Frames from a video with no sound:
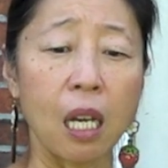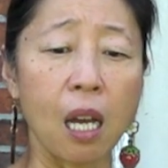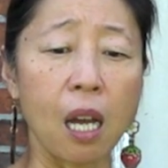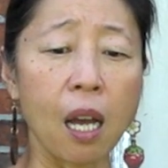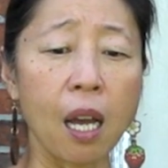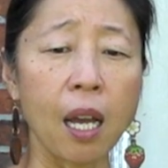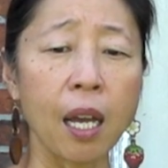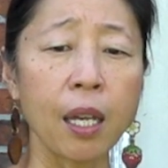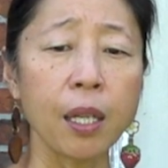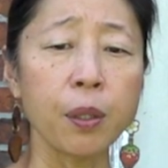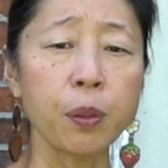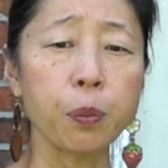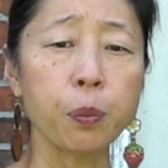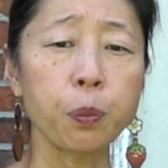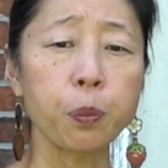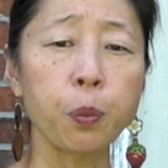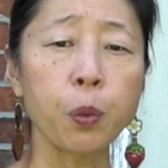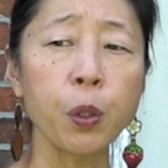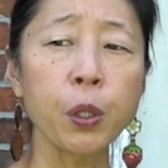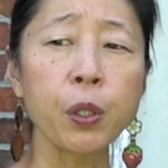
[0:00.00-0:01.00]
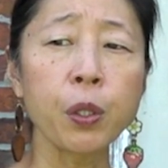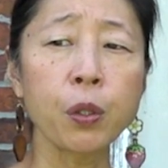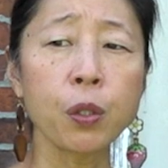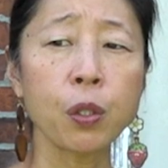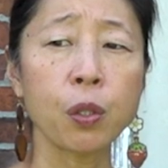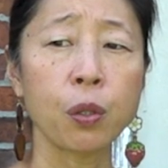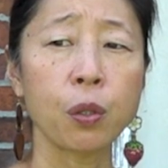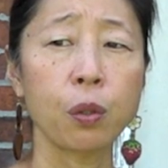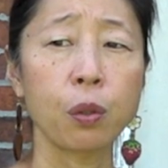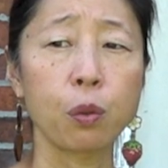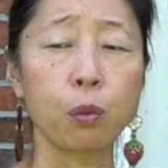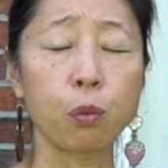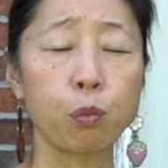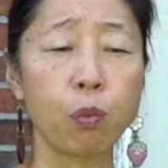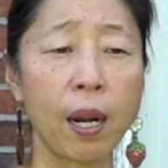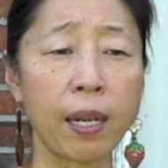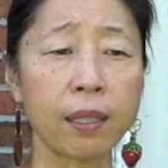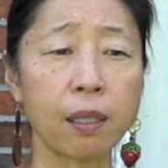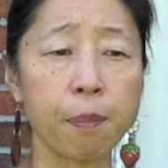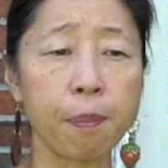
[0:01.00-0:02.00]
I wouldn't
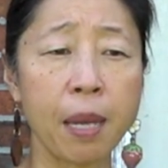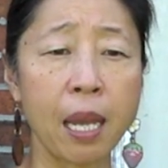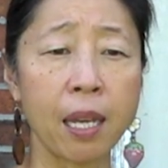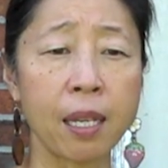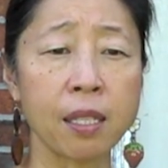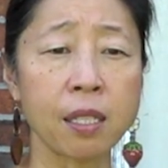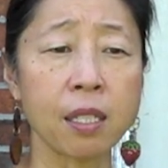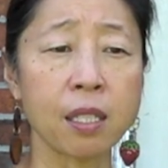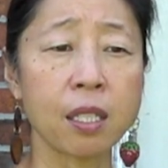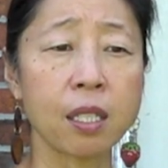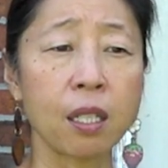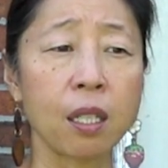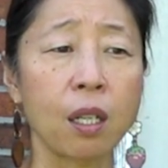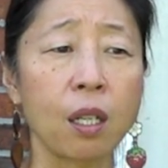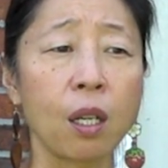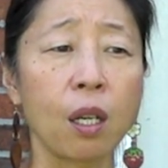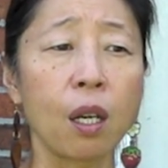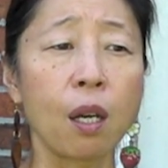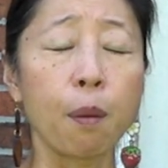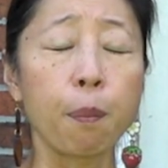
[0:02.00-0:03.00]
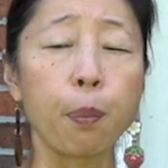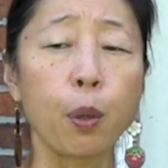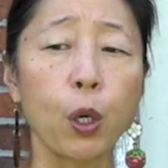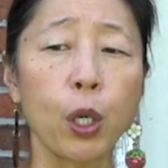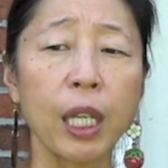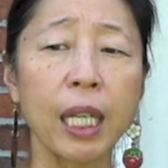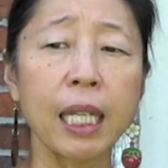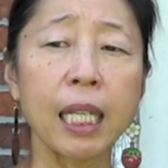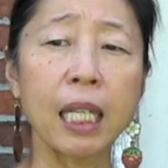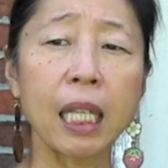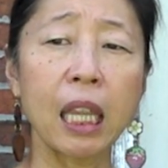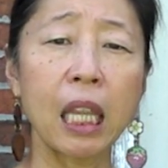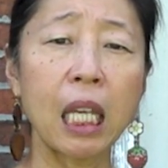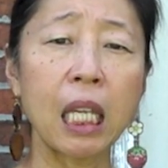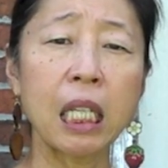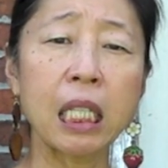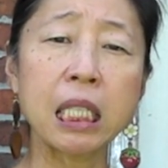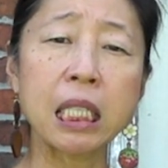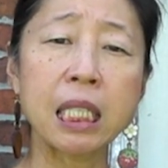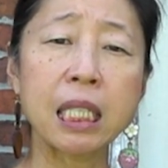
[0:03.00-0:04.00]
recommend putting
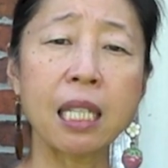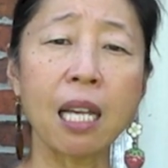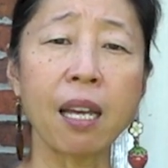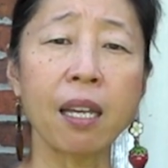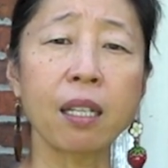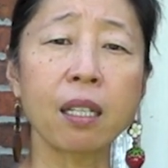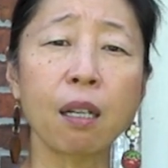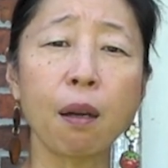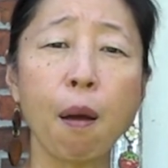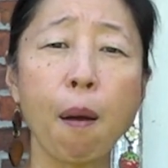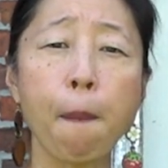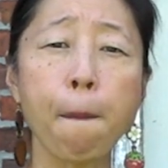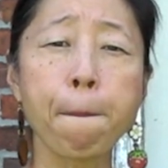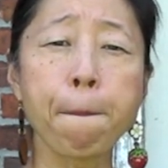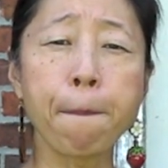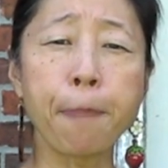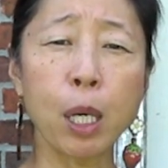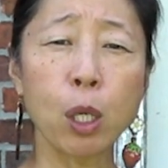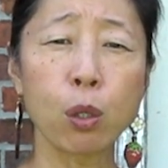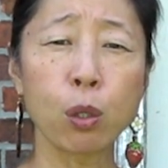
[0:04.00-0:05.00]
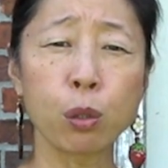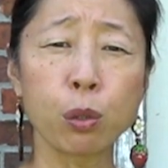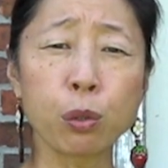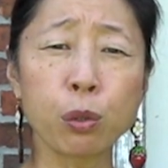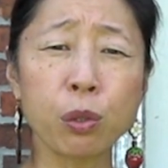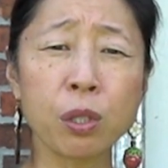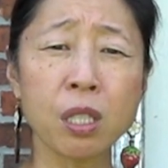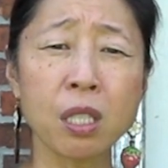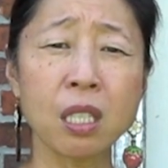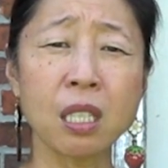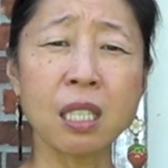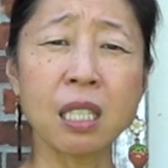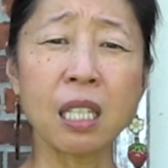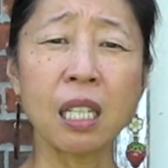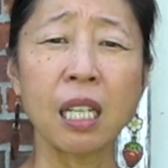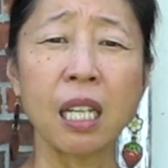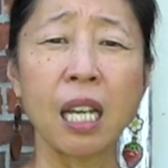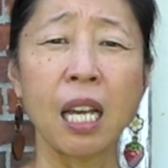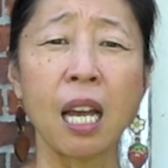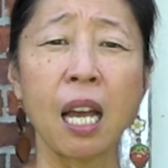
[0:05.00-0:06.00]
things like bones
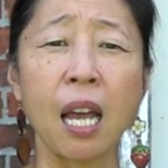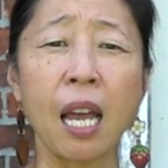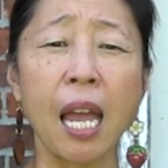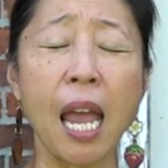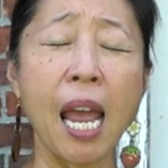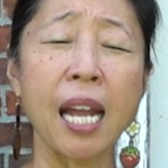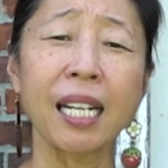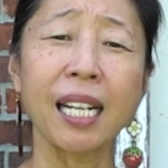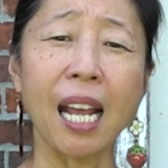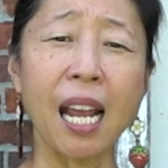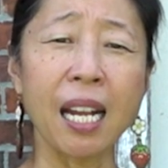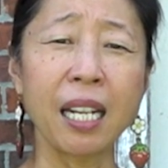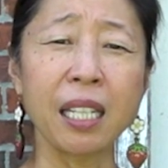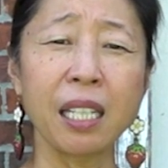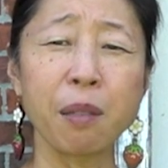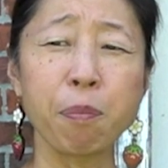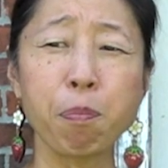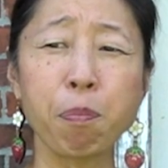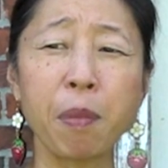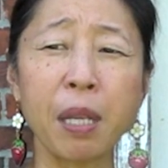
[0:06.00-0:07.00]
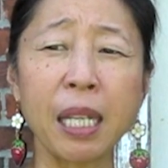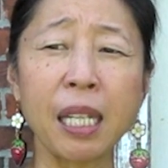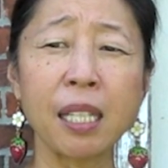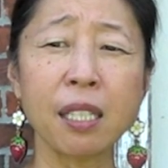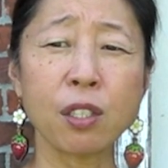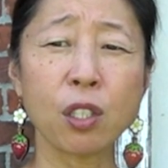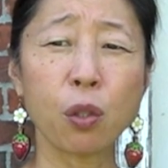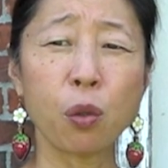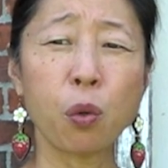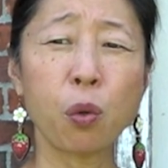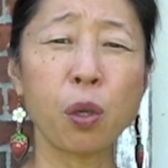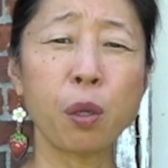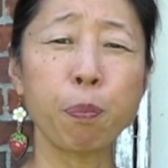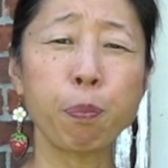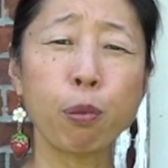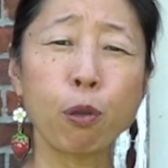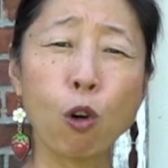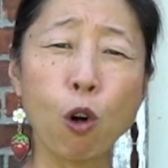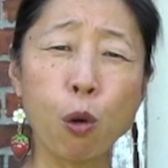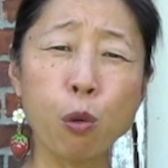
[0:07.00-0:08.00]
and any meat or
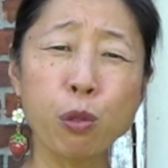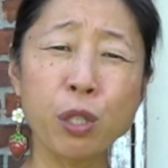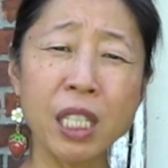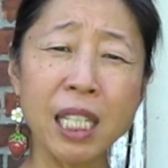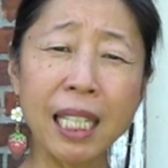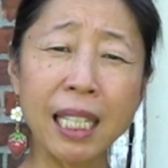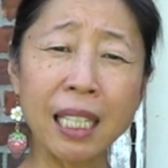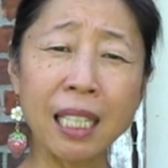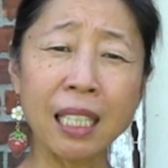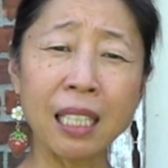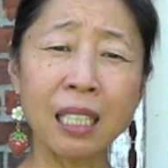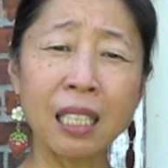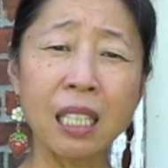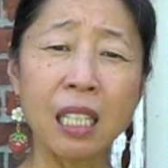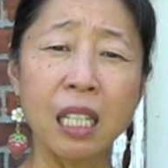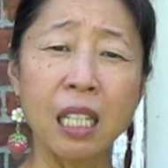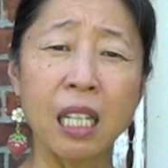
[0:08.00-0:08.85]
protein.